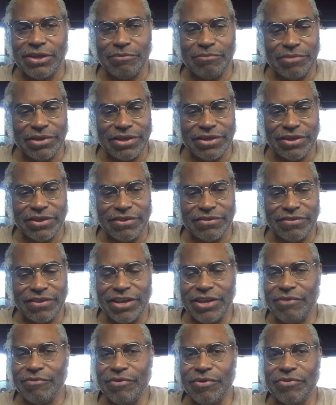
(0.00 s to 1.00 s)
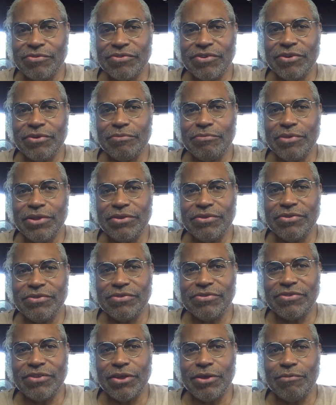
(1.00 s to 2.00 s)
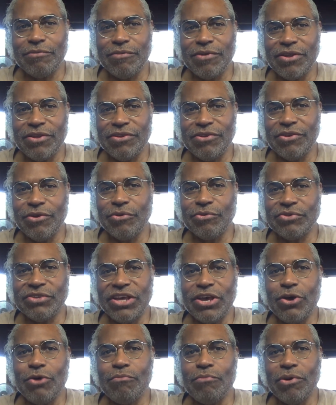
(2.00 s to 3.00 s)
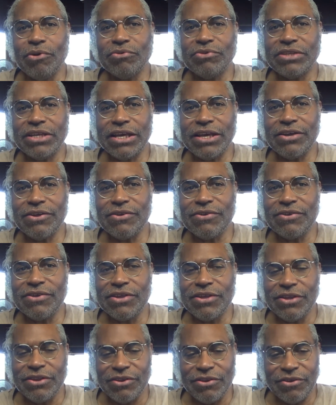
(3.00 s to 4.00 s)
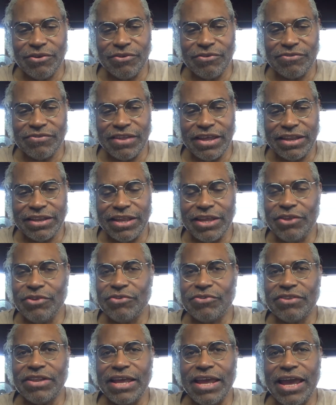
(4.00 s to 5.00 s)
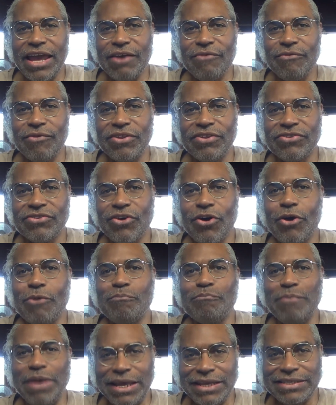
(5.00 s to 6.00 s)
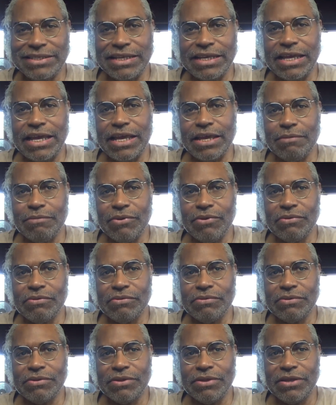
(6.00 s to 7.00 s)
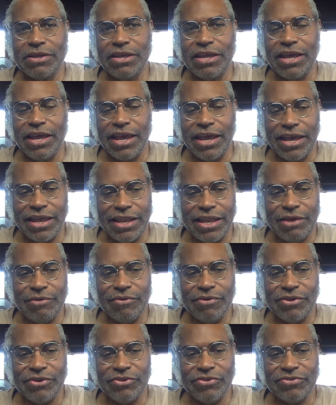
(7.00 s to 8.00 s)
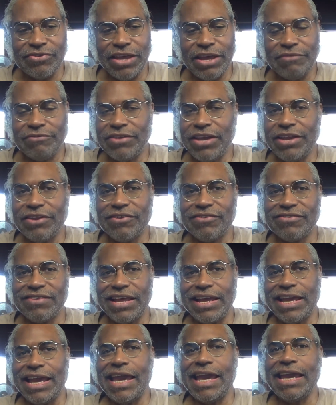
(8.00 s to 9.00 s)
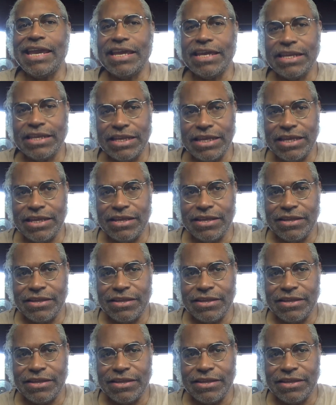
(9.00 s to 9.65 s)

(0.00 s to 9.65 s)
Because anyone who's ever been to some uh, no-tell motel knows that they usually have what is called basic cable. And they will usually have channels like A&E